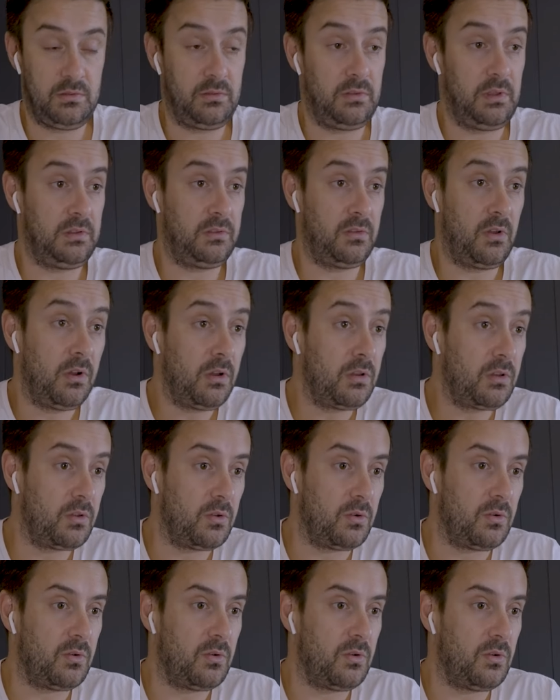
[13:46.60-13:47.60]
TikTok
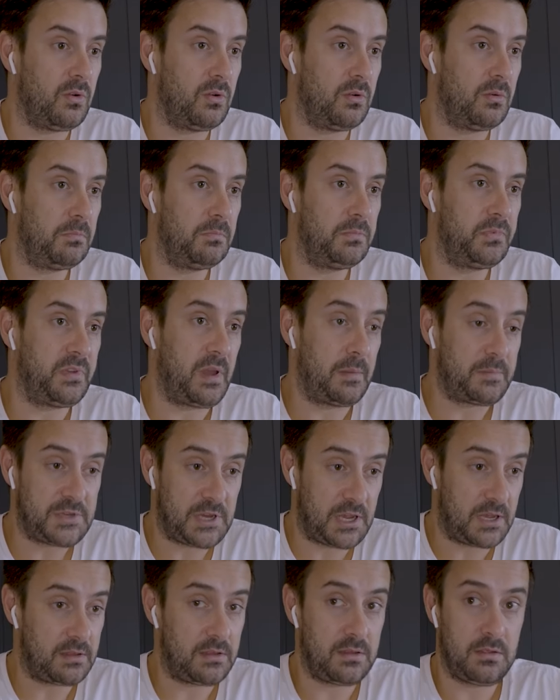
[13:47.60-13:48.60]
or
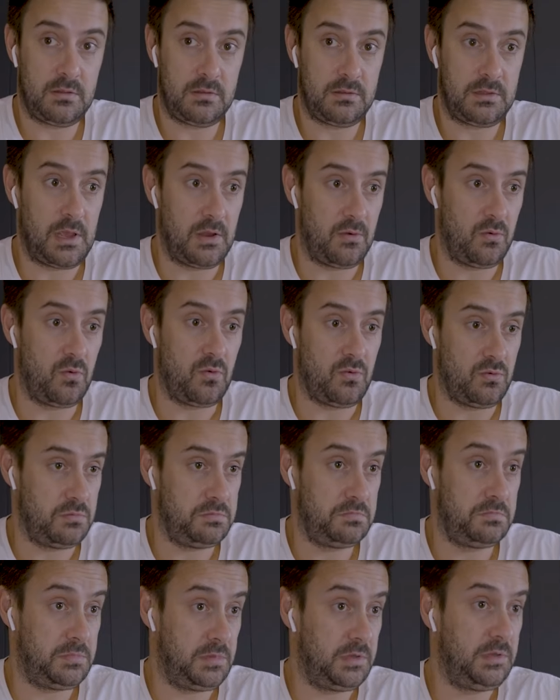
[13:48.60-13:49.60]
Snapchat, they're
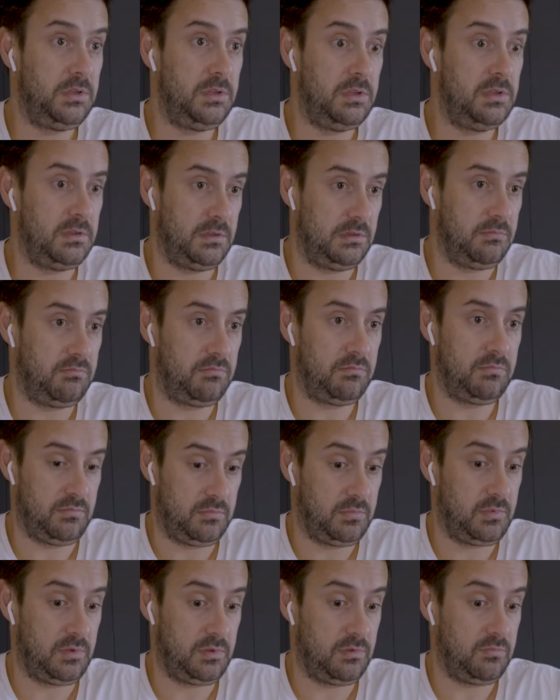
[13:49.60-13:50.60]
all
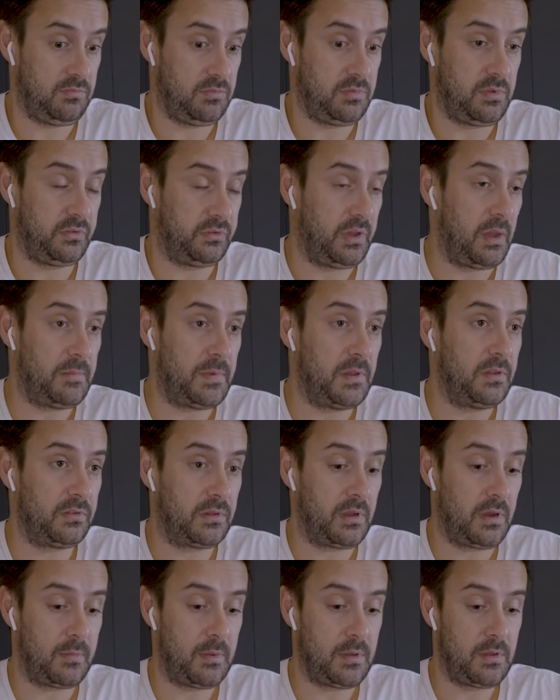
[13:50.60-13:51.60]
the same thing's
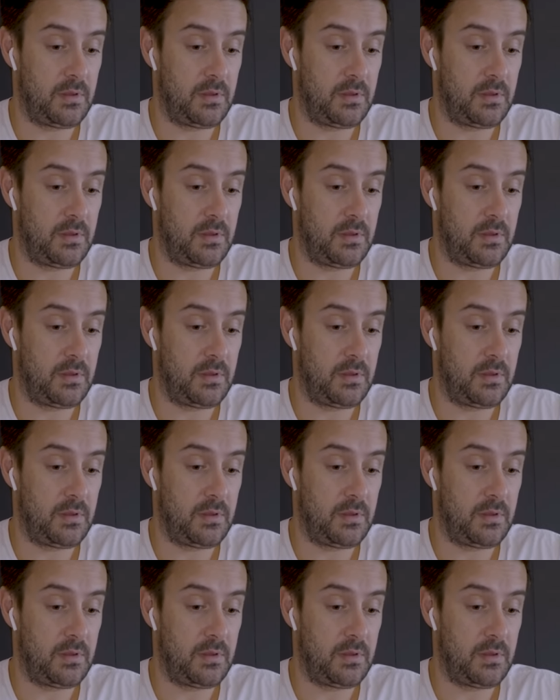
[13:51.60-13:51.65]
going to